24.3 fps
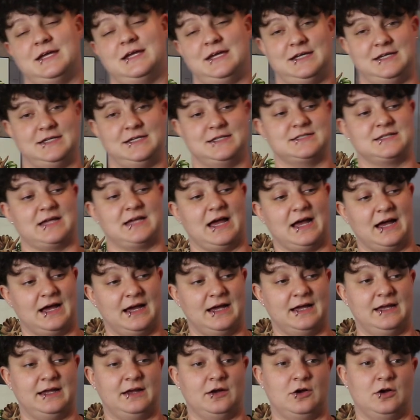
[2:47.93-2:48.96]
is
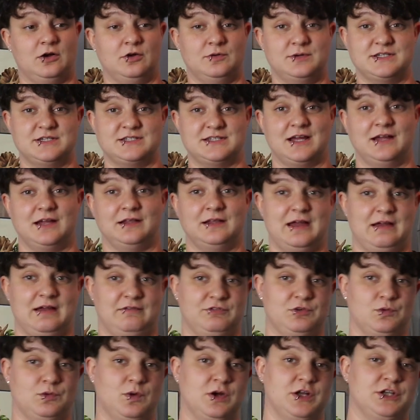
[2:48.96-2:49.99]
I always tell
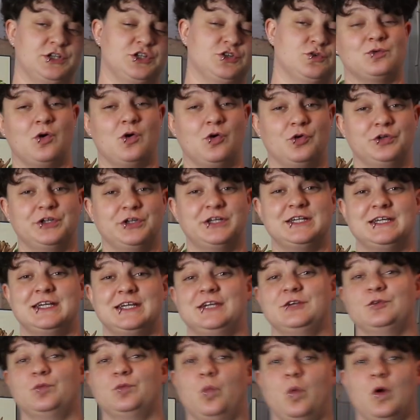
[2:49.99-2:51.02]
everyone you only
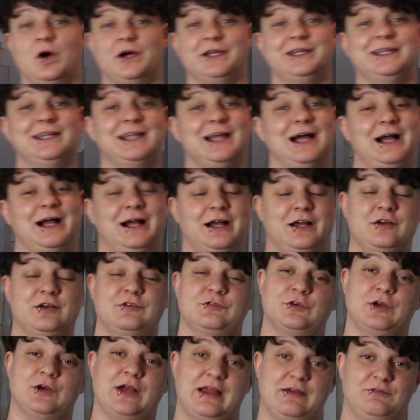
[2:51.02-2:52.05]
need 1 lock
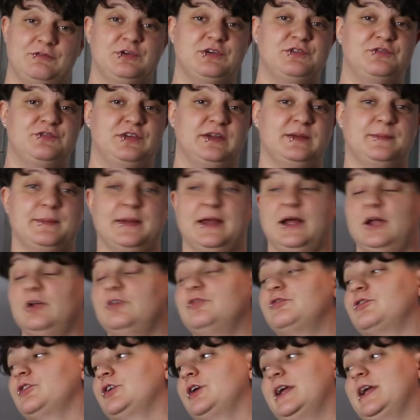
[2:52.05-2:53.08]
for every female
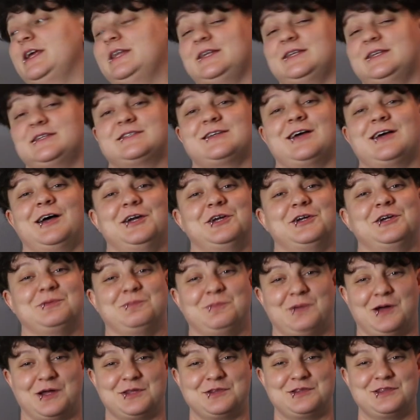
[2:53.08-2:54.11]
for an entire
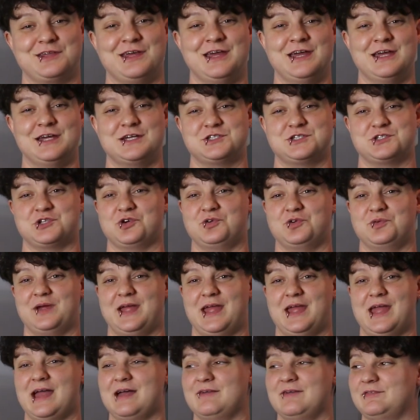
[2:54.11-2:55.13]
month. So
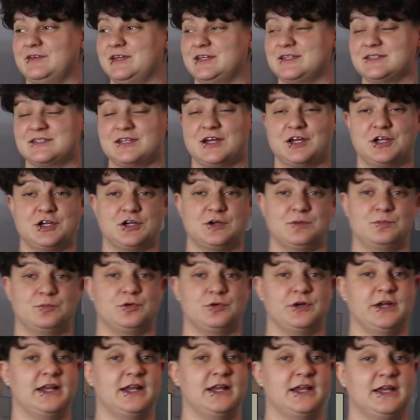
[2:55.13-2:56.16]
we have an entire
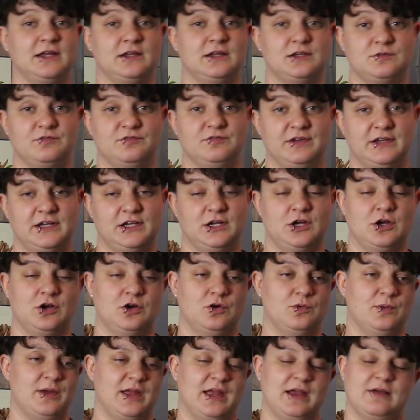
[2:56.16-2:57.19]
breeding
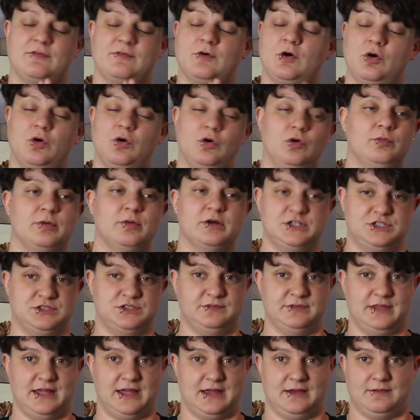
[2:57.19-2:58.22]
video. We have a whole bunch
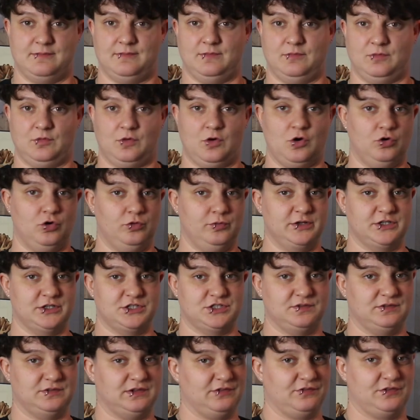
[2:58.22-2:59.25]
of them, whole
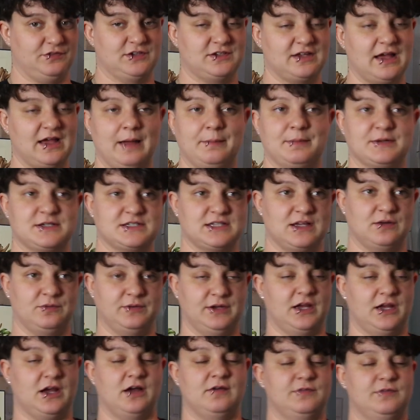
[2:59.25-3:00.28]
bunch of different topics that
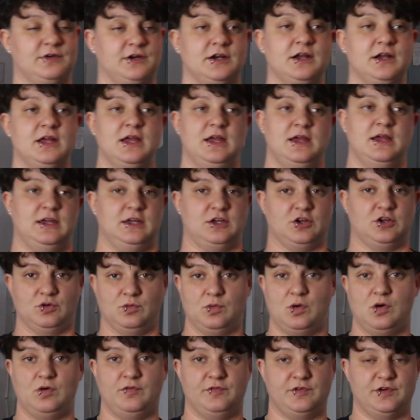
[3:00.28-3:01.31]
we
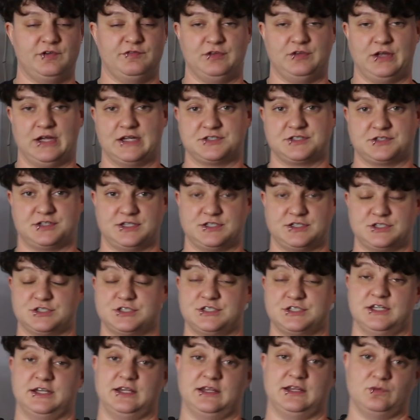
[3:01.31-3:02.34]
go over if you guys are
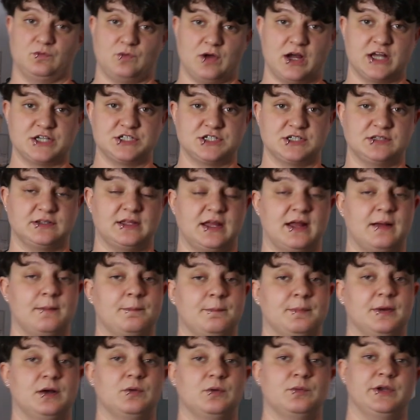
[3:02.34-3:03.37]
interested in watching
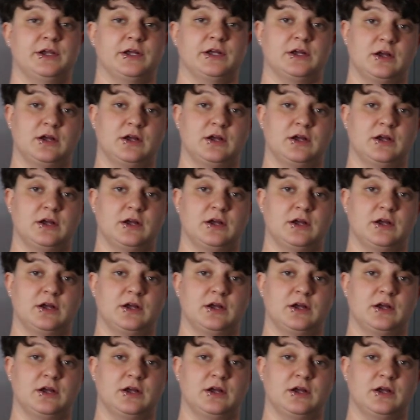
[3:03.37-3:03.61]
them. But when it